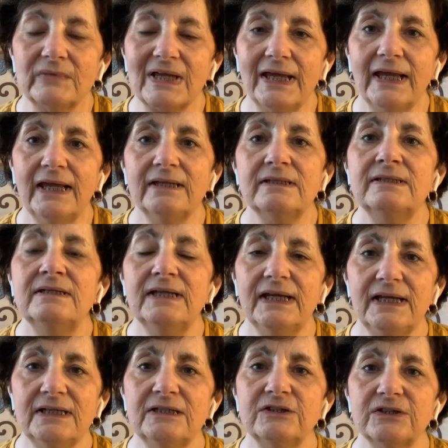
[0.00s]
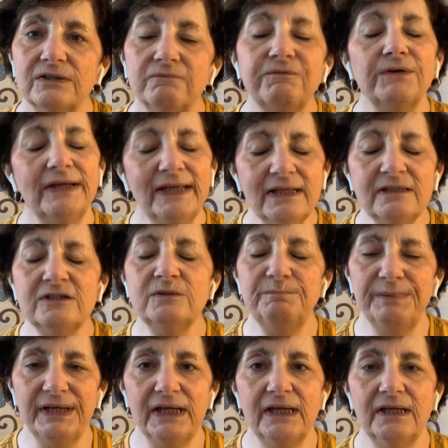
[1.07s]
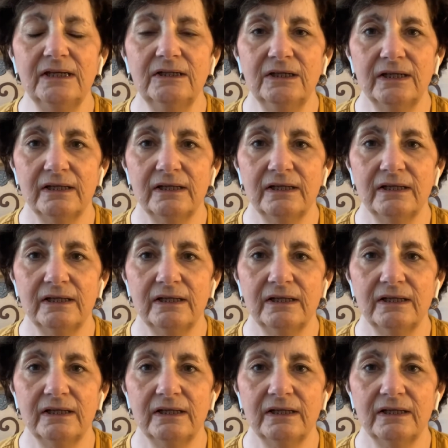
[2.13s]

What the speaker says: it needs for it to be